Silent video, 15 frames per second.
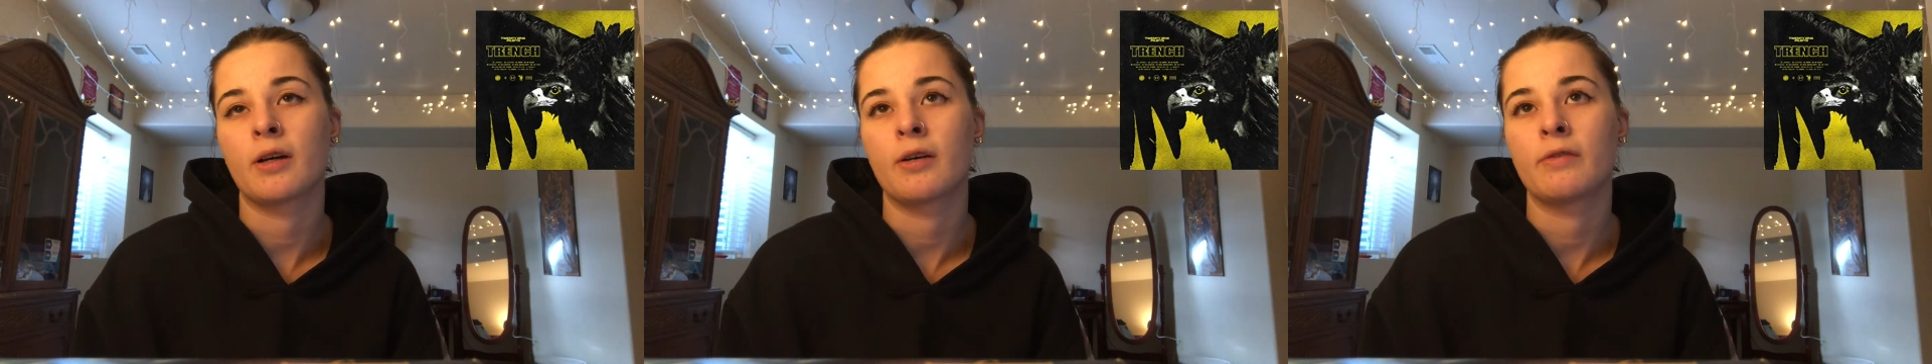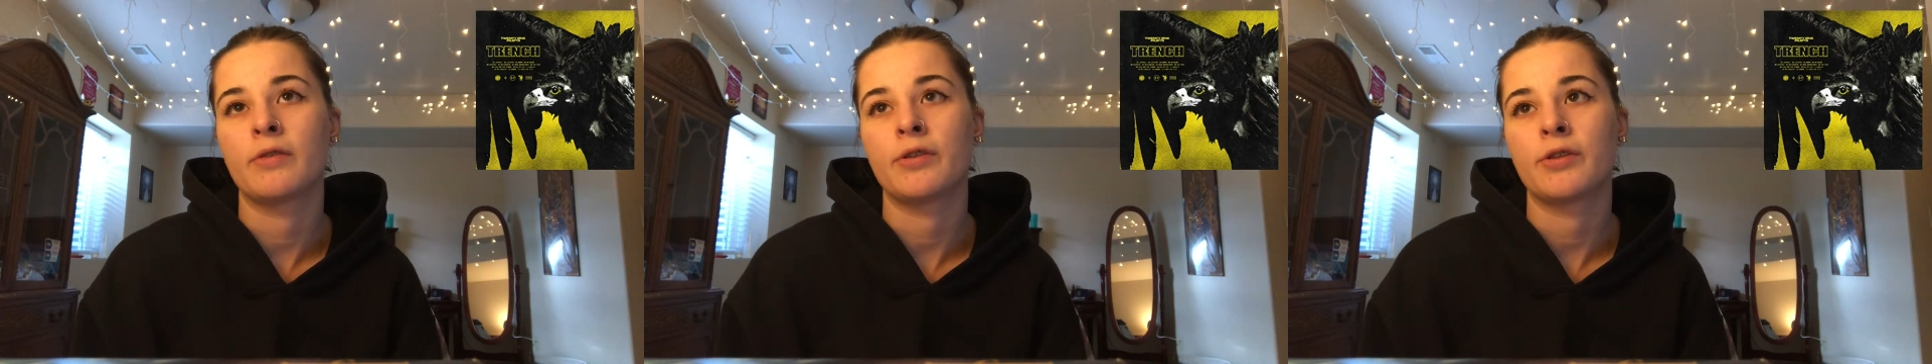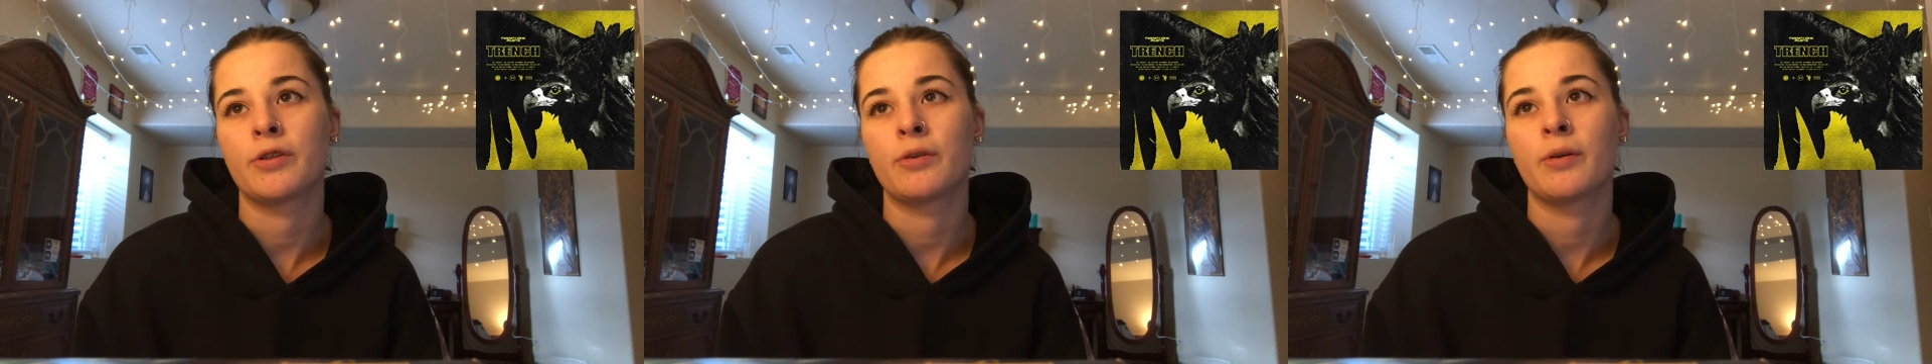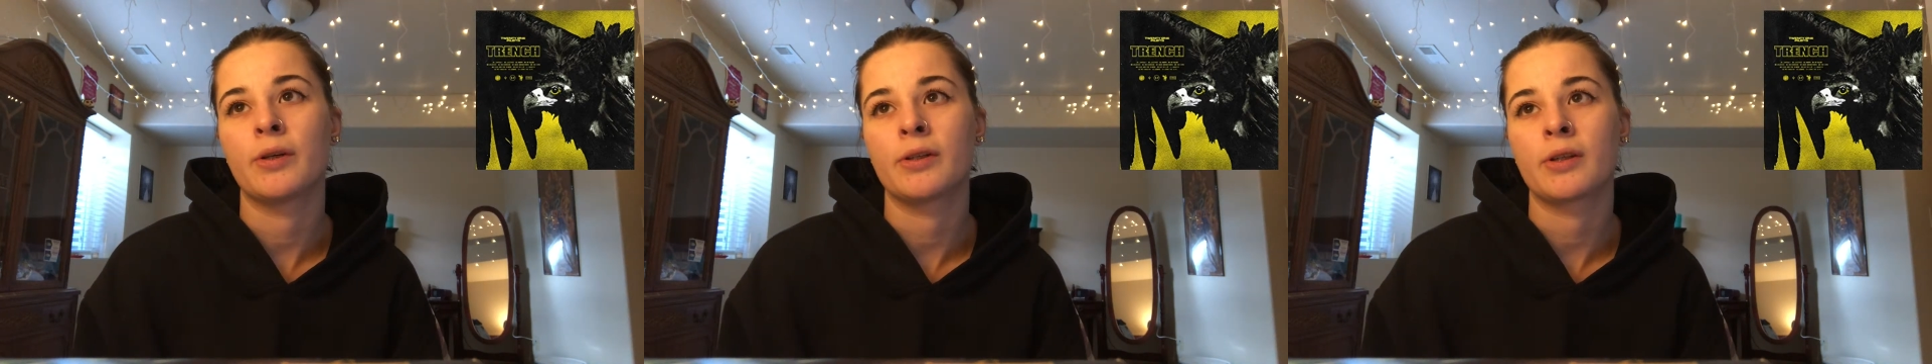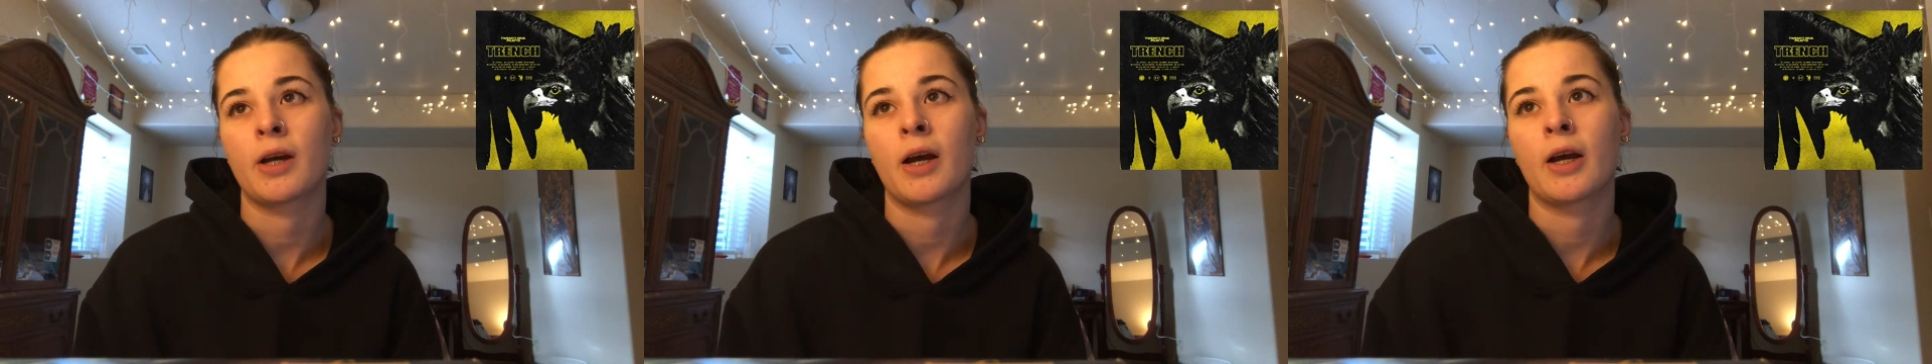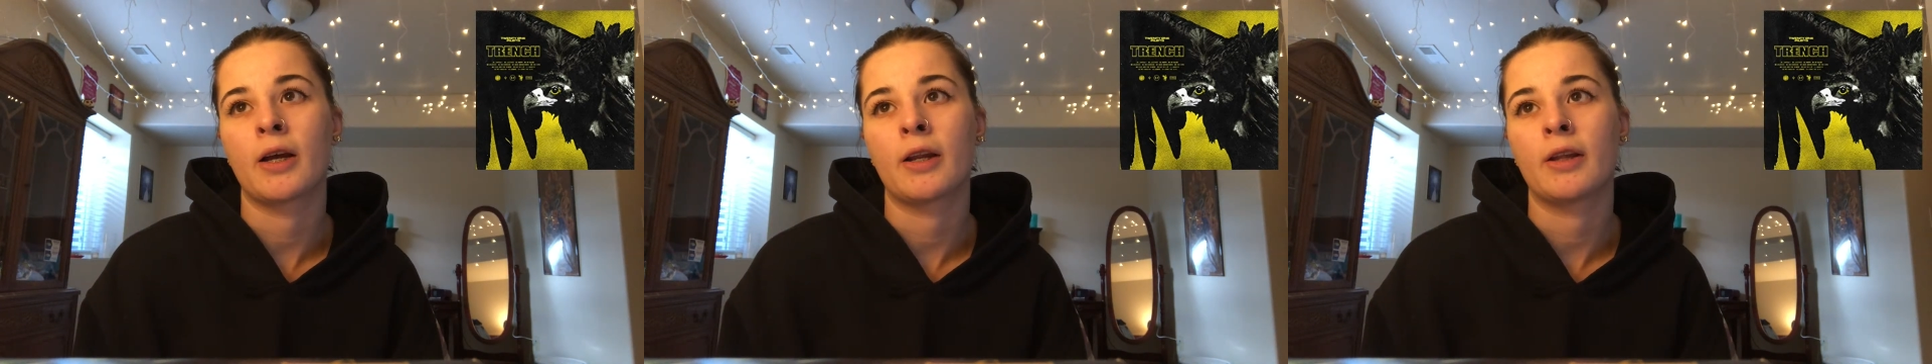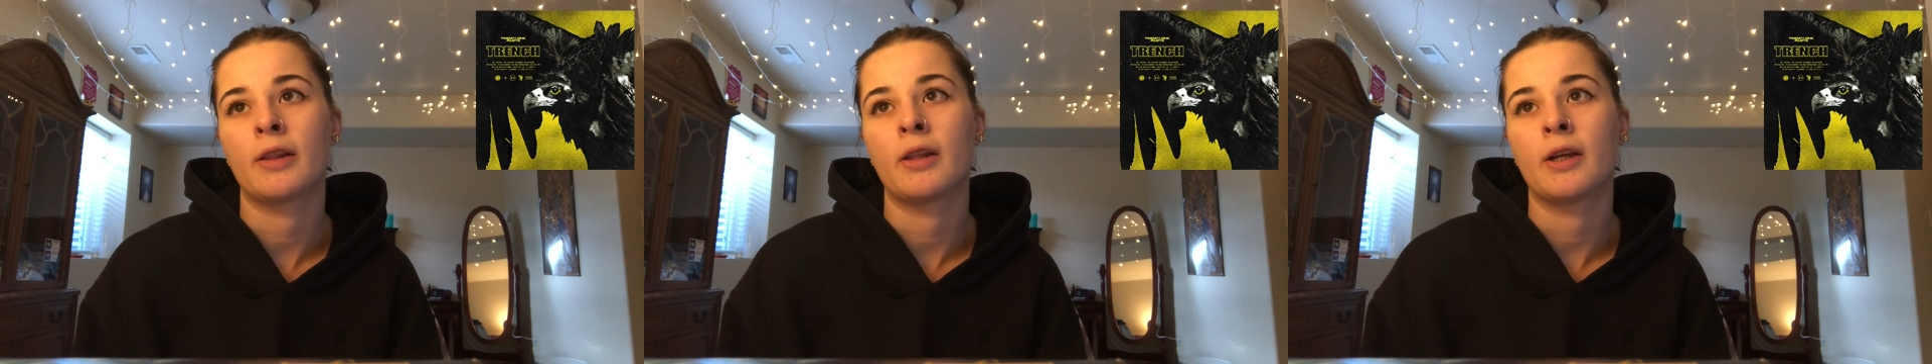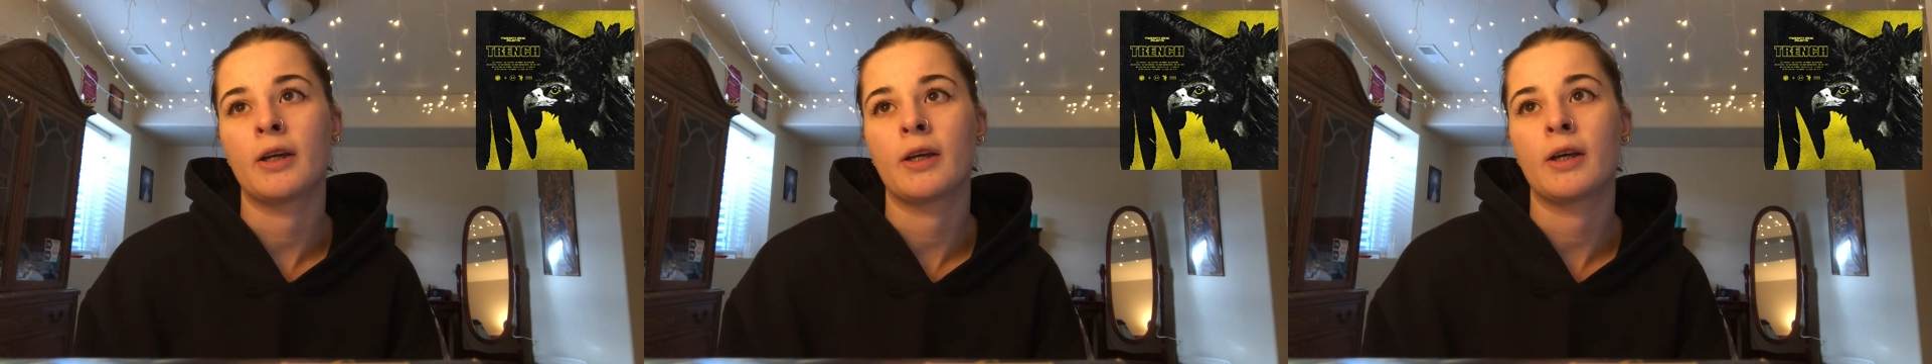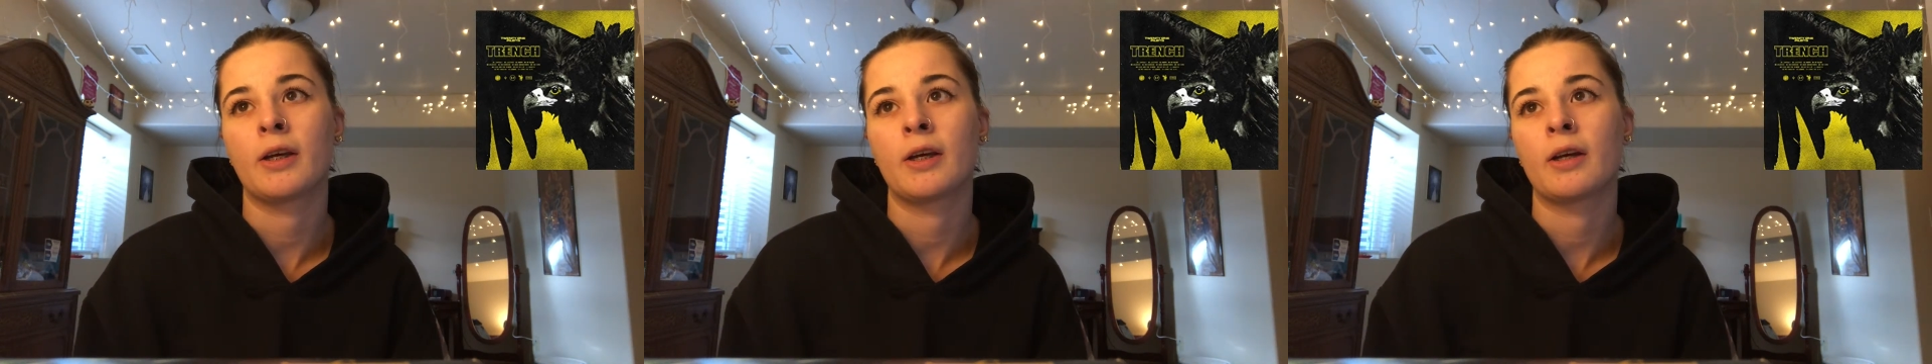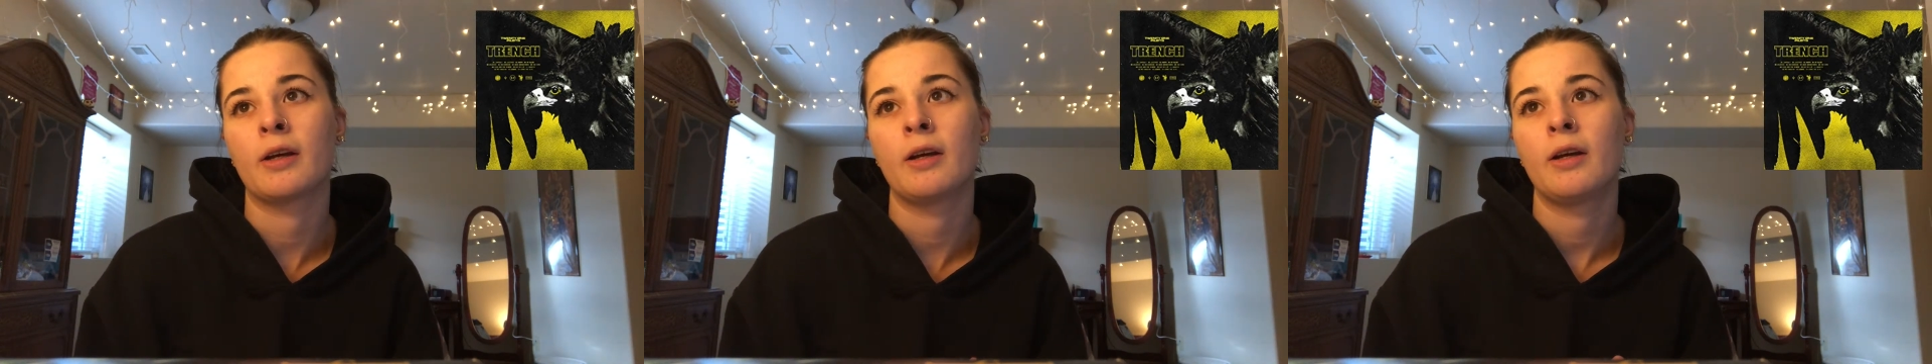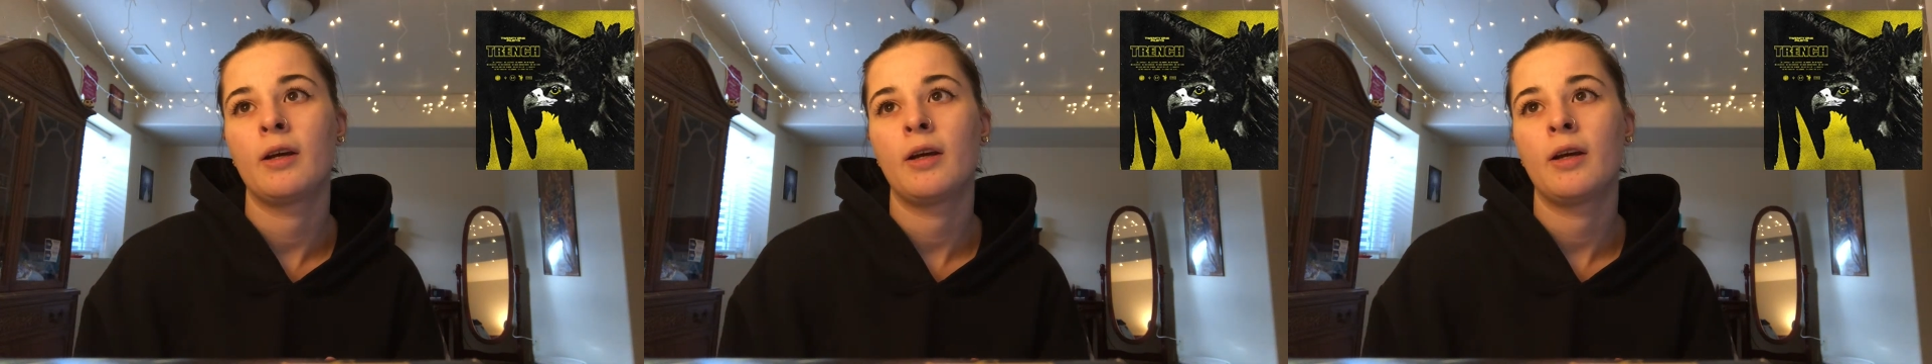of suicide and thinking